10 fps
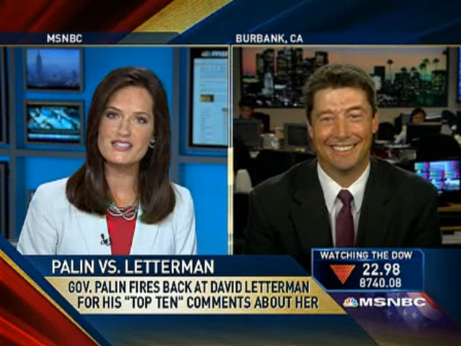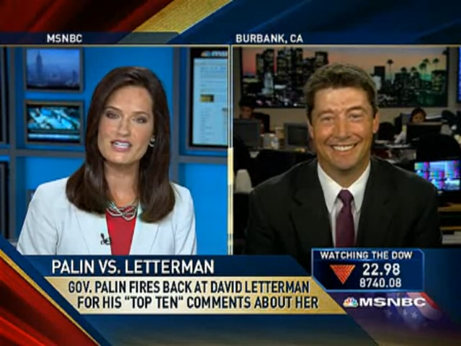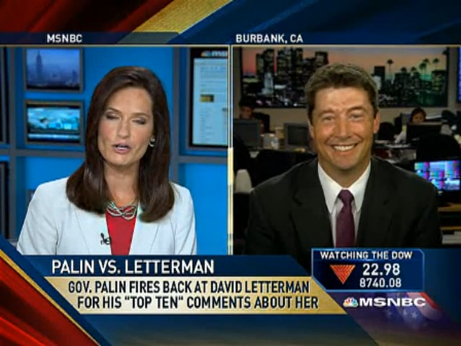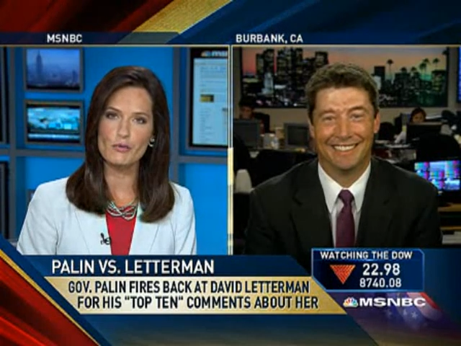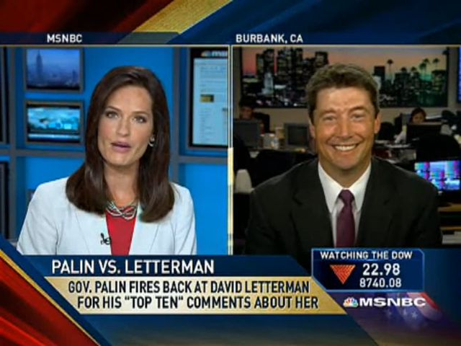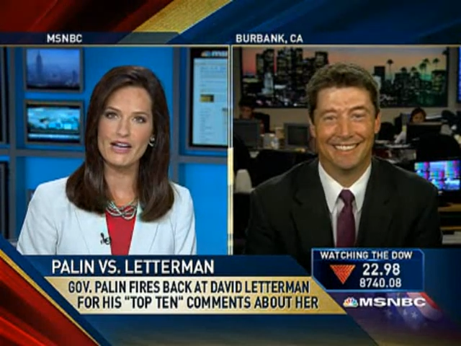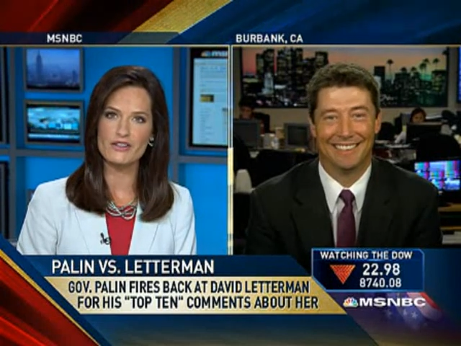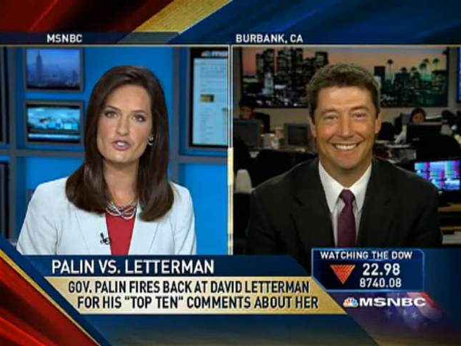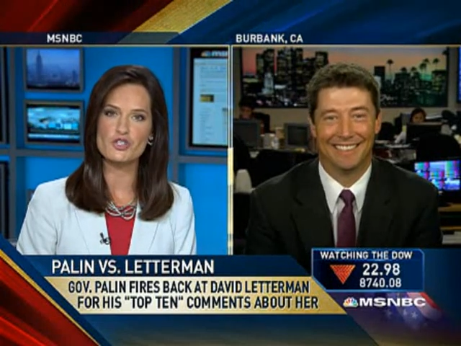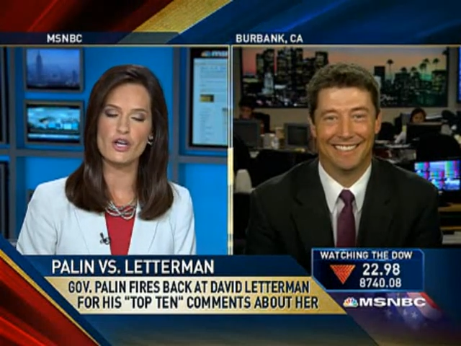Speaker 1: Sarah
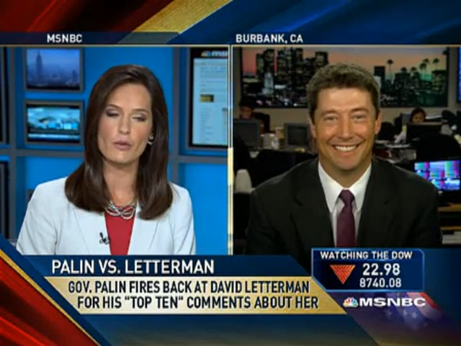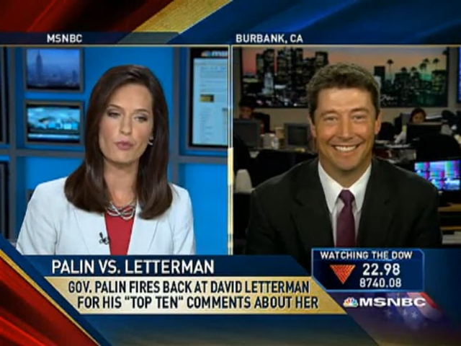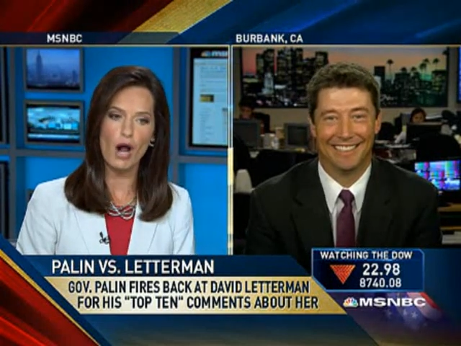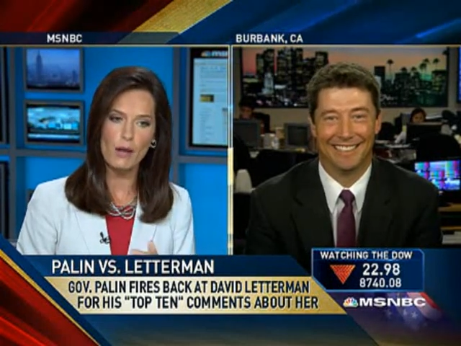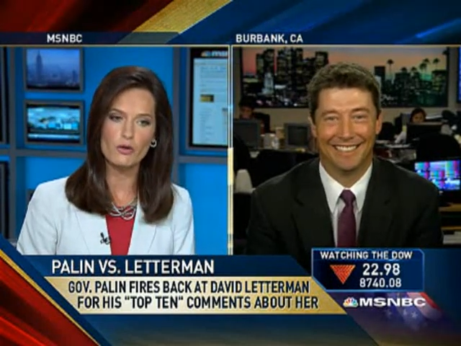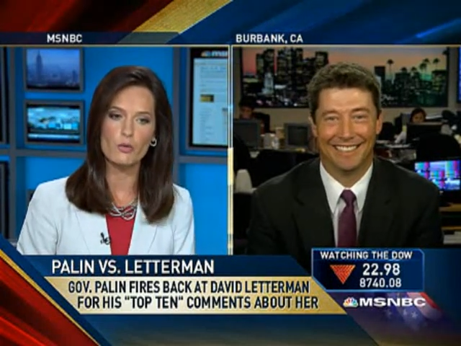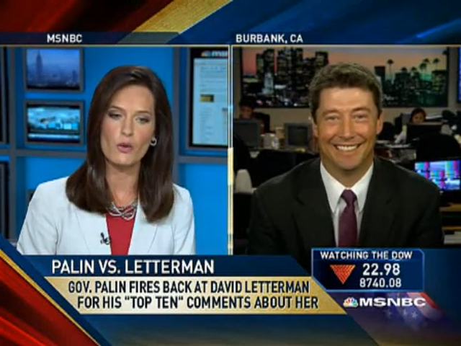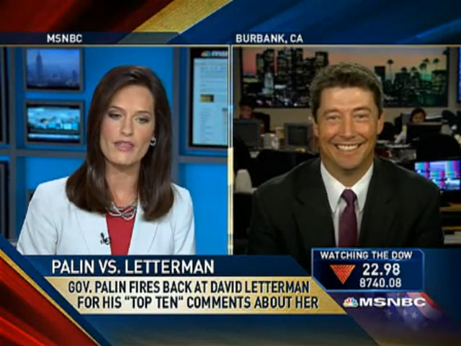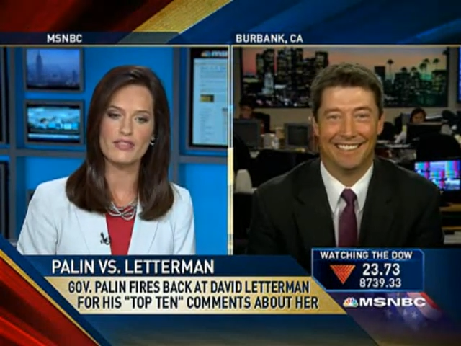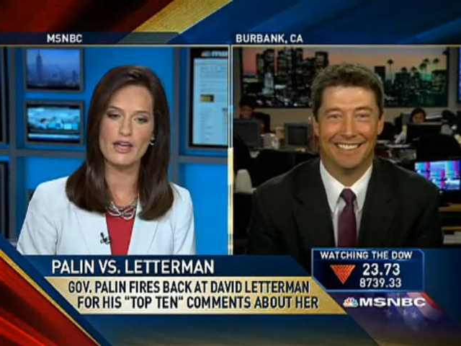Palin's problem with
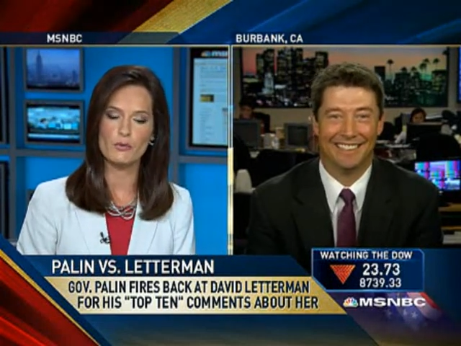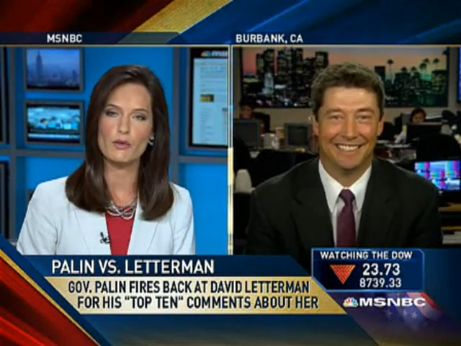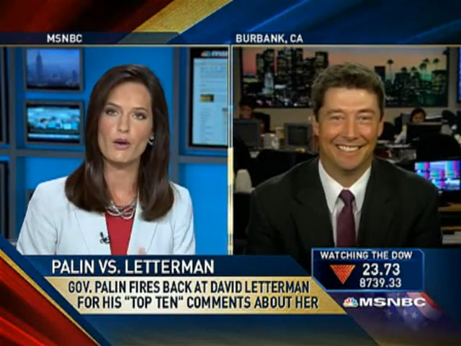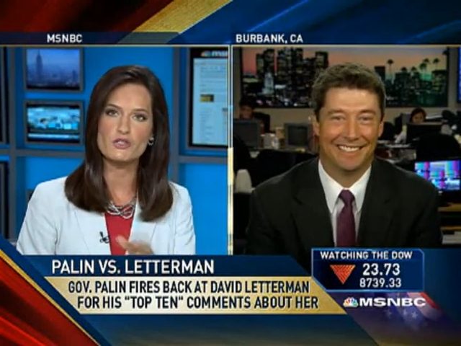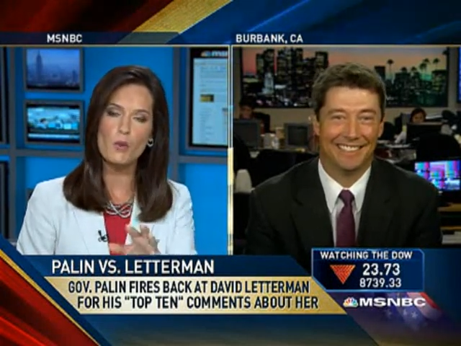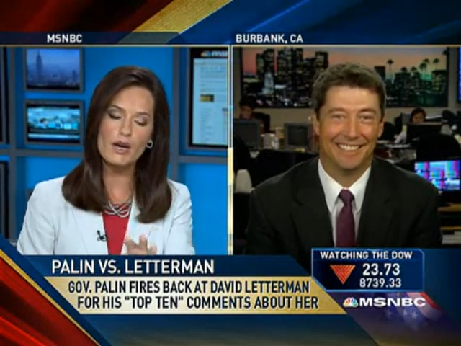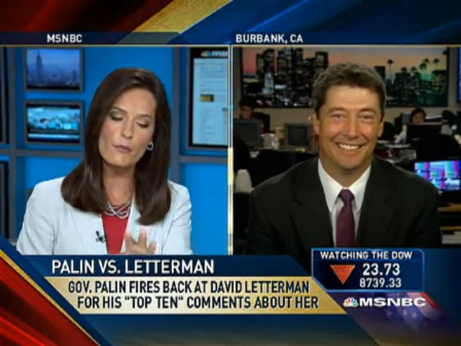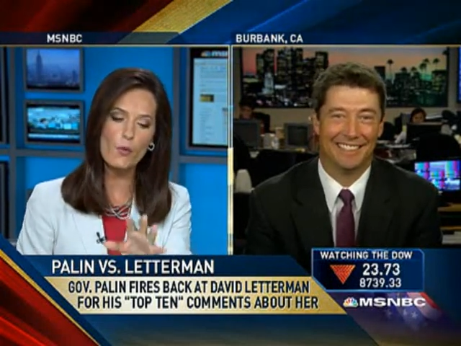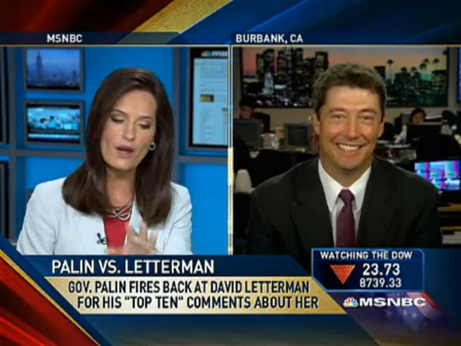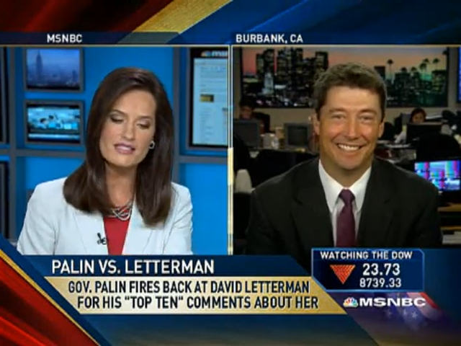Letterman was. What
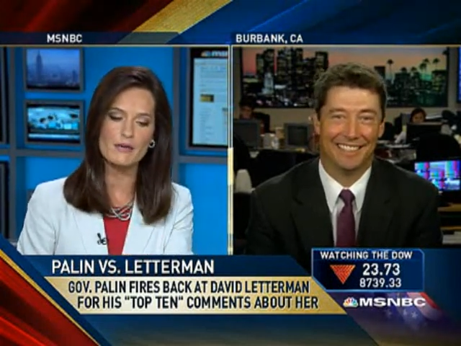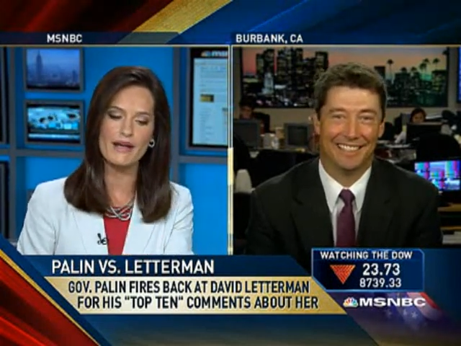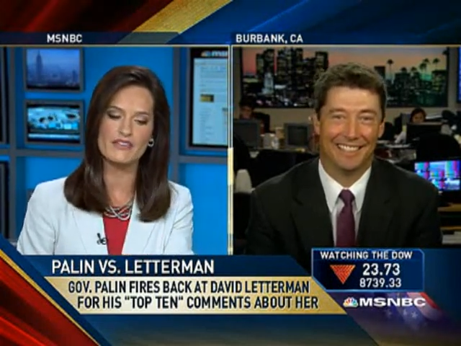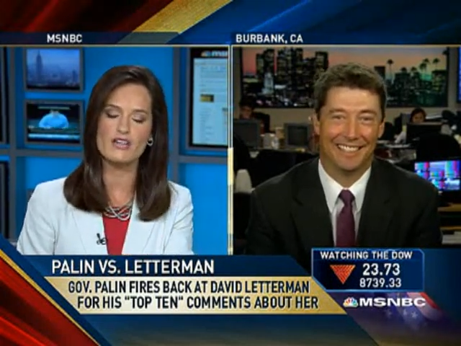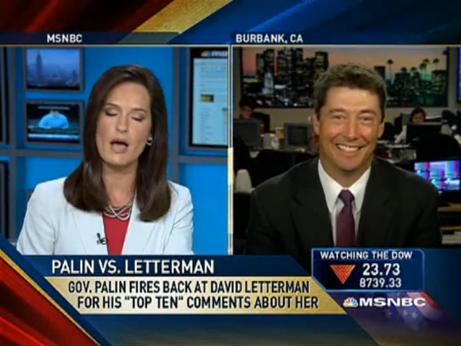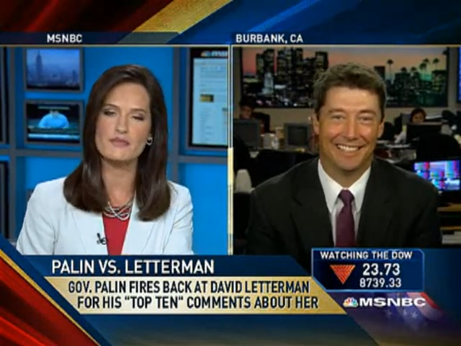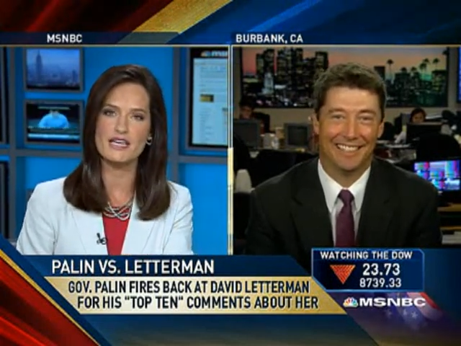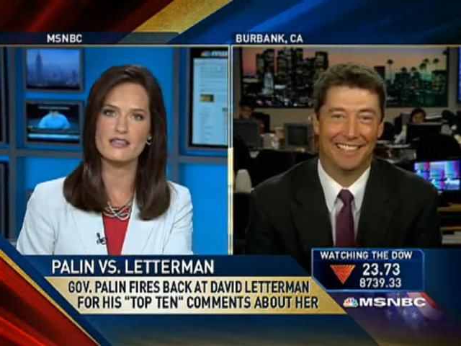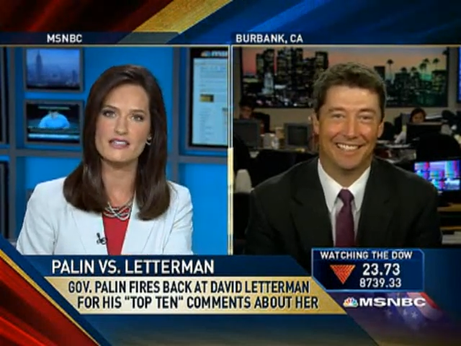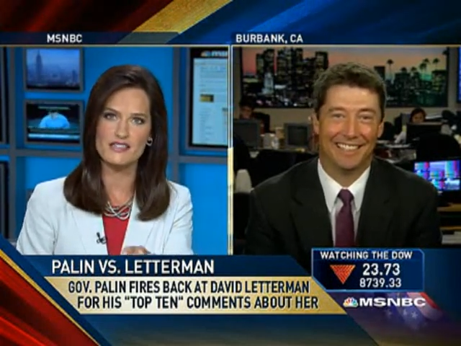was it about the top 10
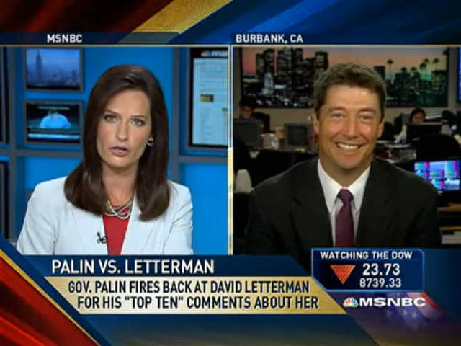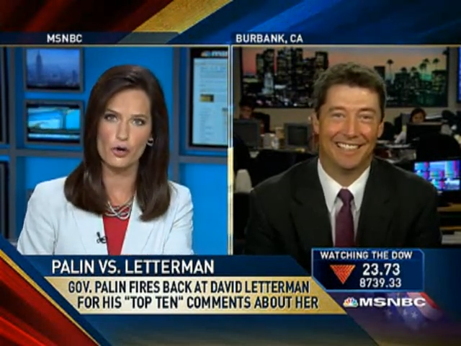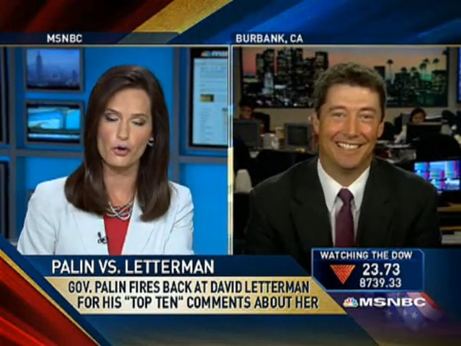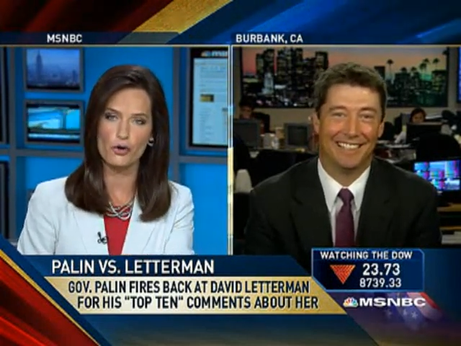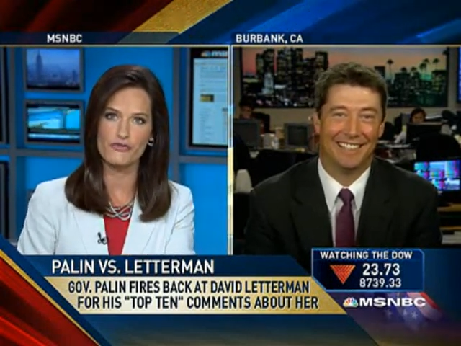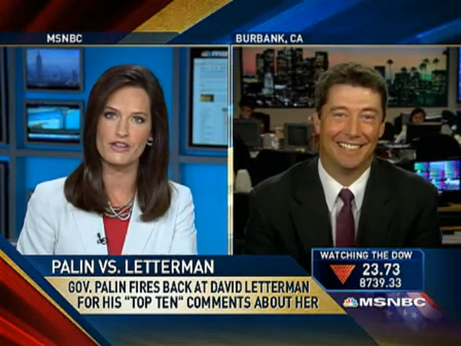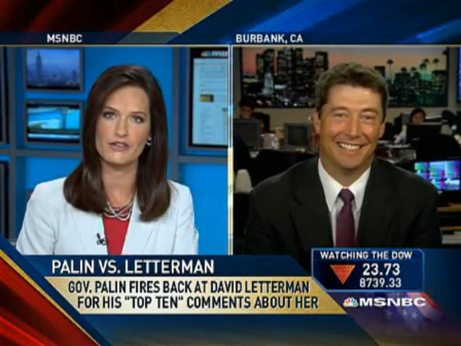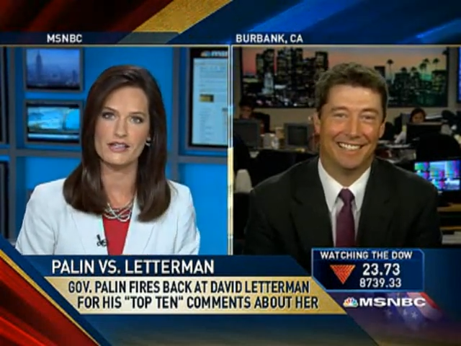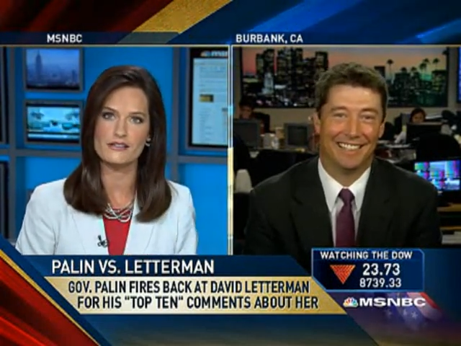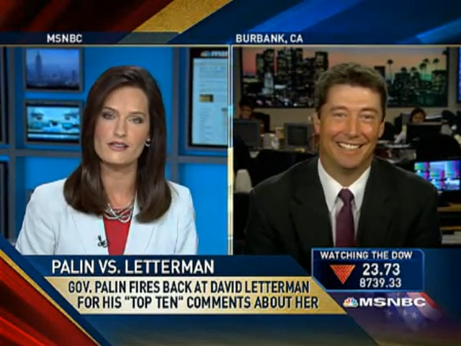list that hurt her
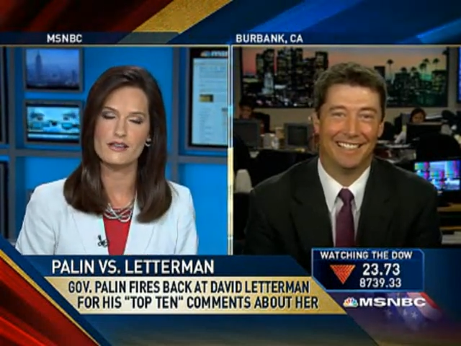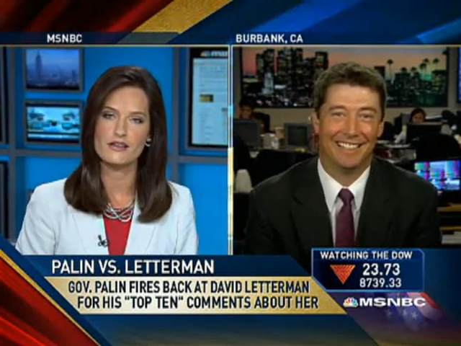feelings?